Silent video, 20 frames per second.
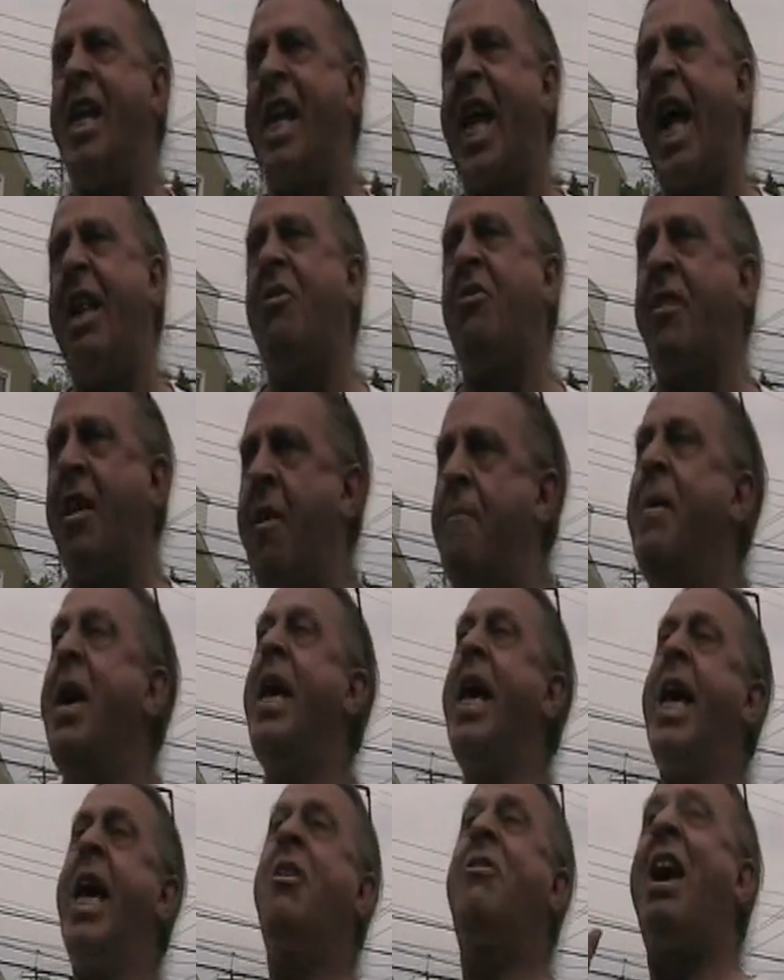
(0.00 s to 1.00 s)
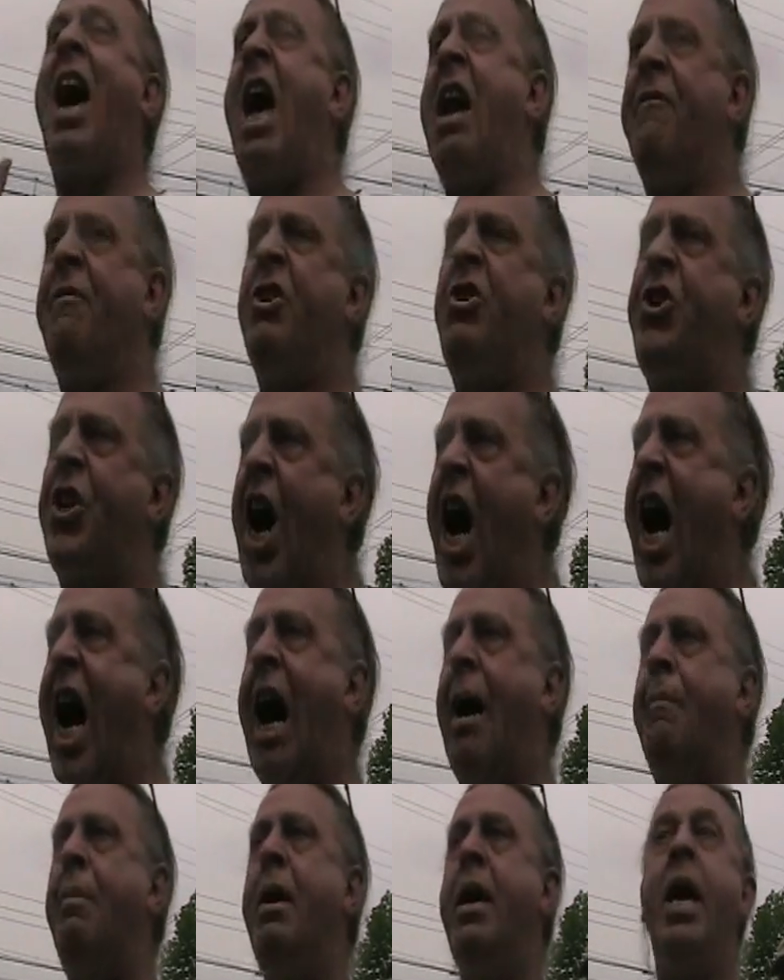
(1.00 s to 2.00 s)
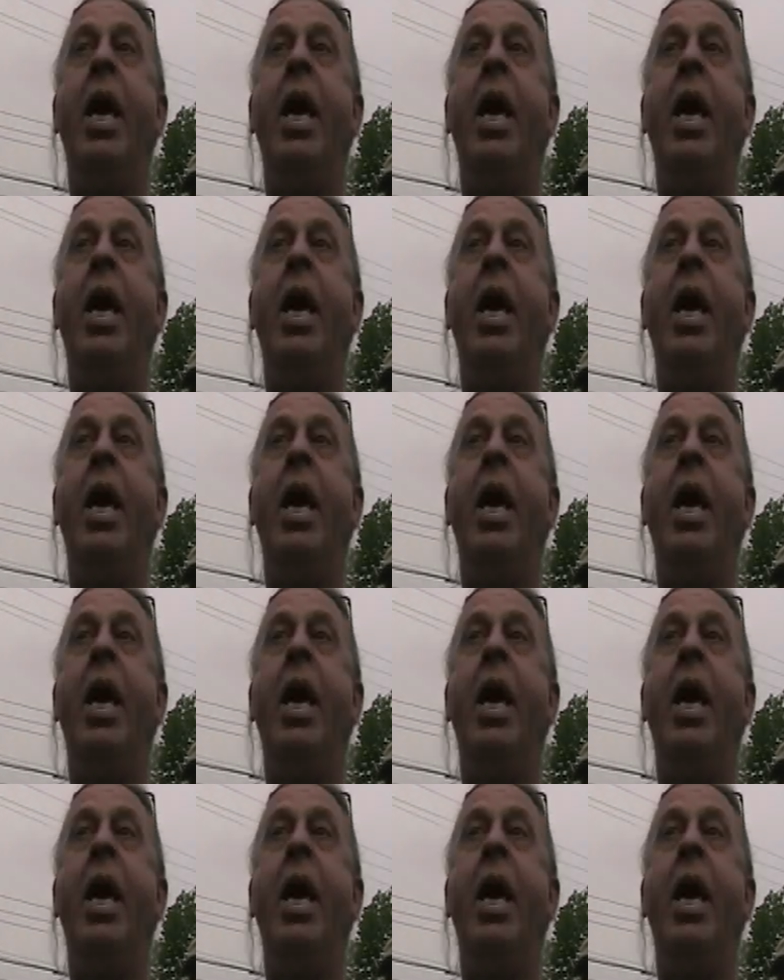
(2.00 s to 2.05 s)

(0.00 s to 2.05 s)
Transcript: against him, he's out of a job.